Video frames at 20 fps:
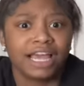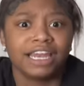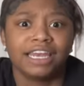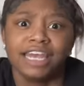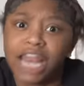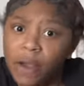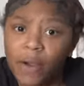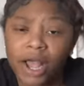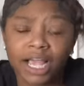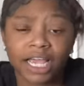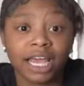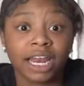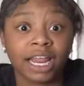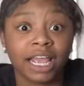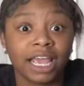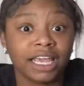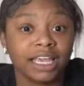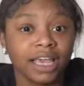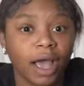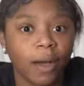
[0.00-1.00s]
Now I gotta
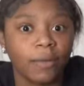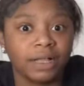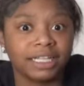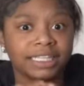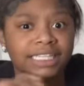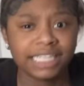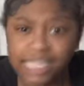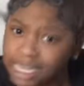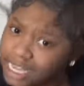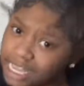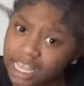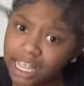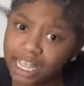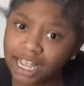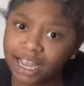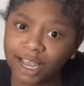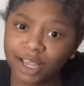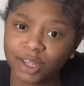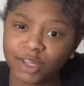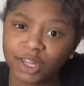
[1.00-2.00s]
hang out with T
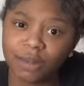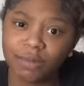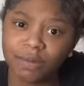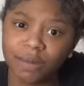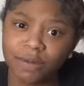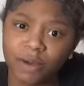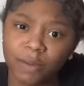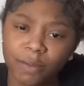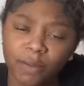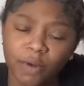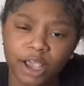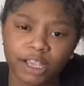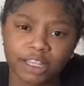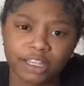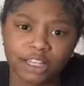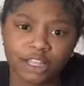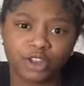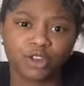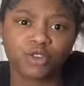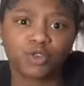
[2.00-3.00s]
and she be with
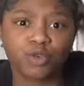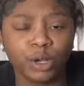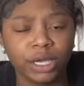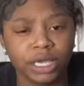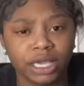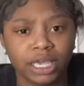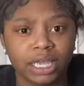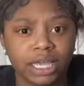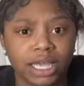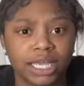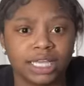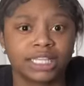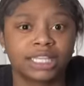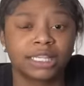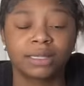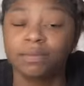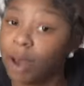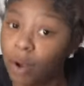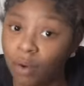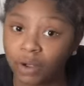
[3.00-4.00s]
boys that's drinking and
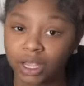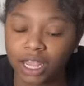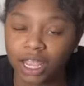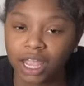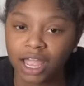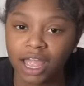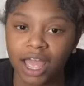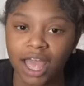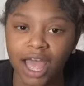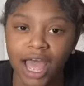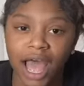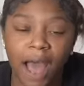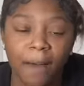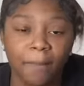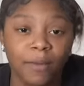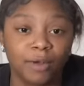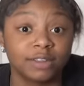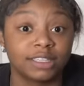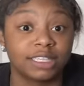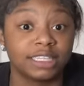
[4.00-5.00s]
smoking.
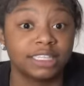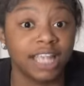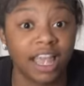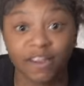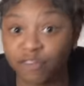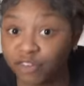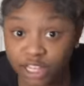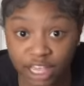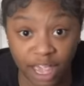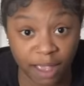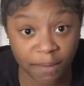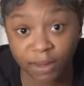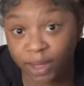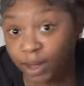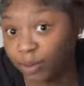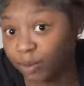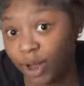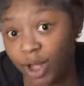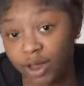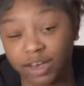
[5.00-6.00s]
I most definitely can't
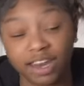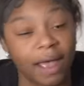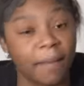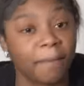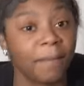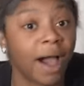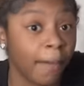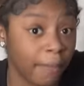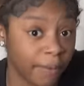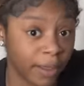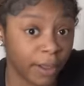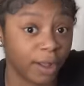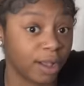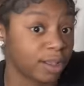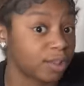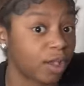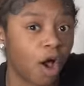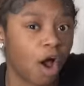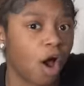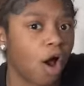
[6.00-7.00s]
be around that. My
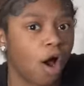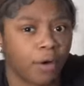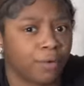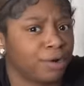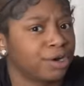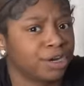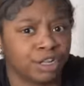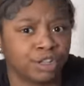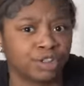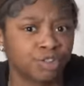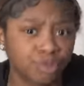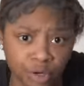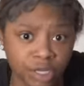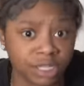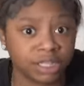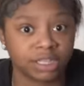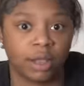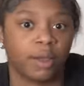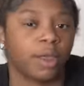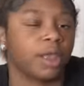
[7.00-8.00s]
parents are already
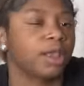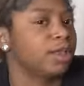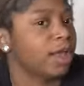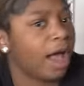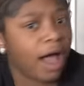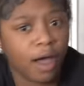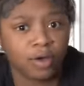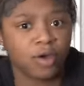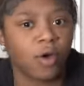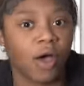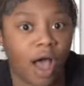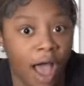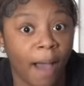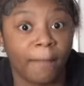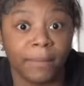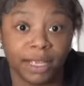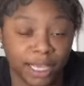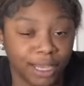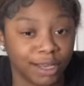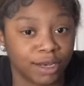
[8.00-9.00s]
strict and y'all know
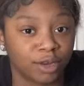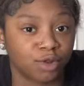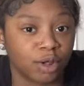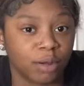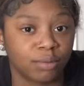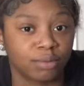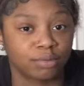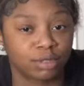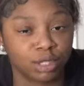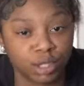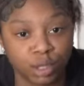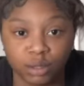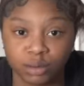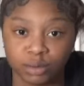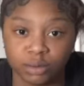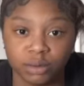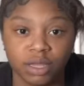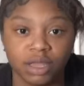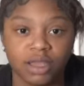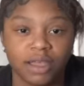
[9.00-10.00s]
I'ma get in trouble
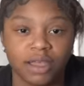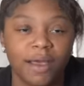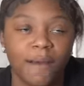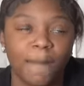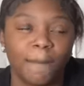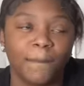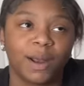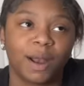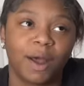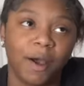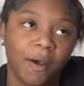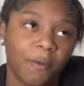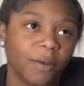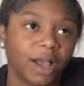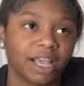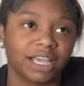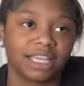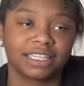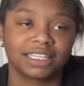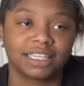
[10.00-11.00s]
too. But I hope
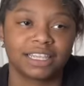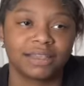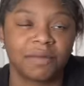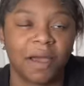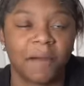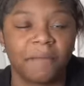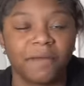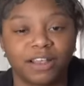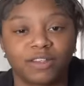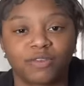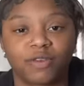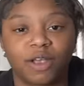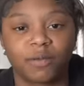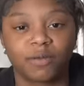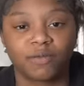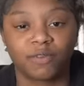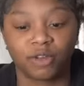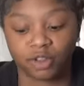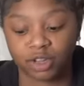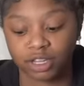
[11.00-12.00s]
I get to see my best
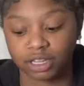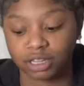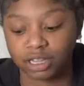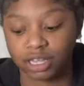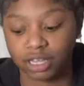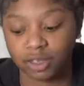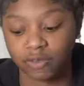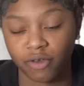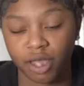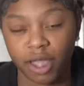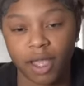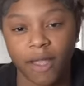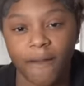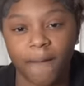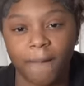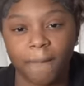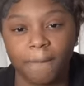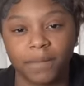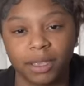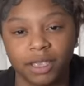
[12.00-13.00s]
friend before she leaves.
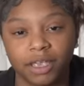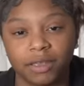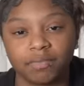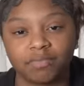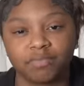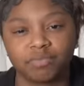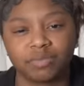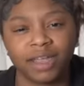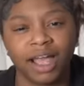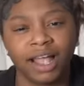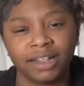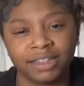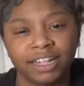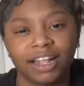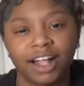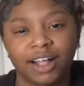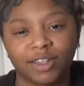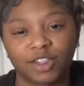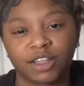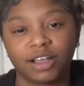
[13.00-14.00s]
But I
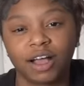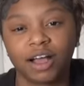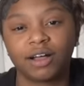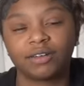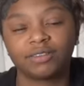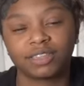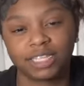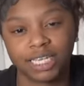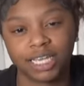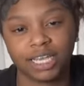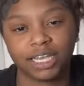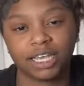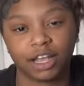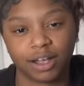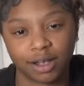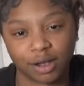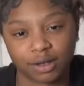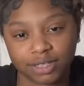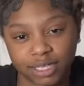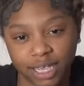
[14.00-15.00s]
think I should call T and
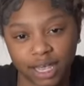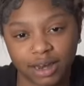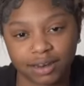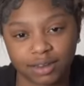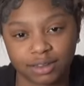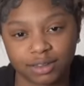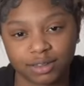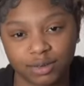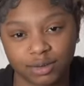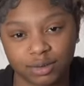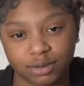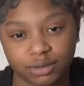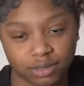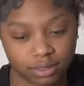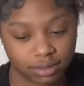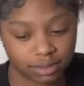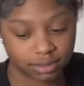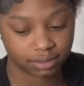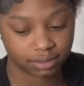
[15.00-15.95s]
get her side of the story.